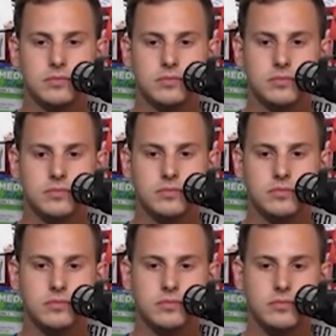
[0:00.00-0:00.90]

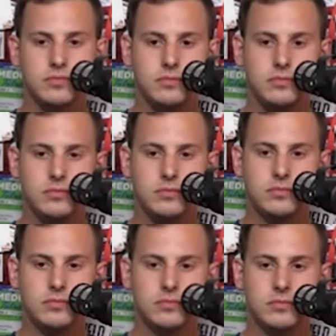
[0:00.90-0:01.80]

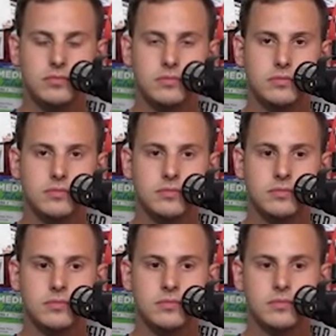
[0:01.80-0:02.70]

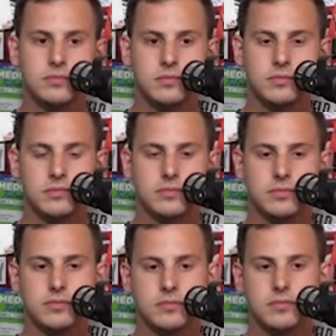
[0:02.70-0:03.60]

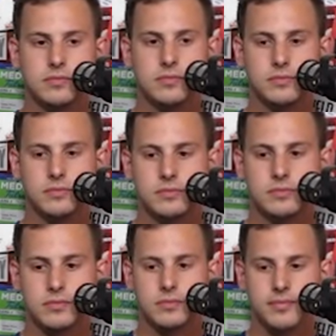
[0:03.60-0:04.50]

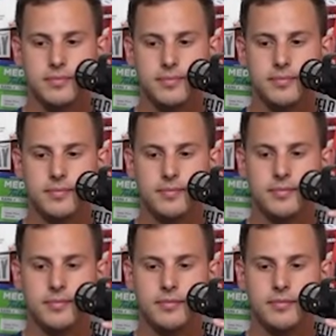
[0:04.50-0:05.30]
No words are spoken by the person on screen.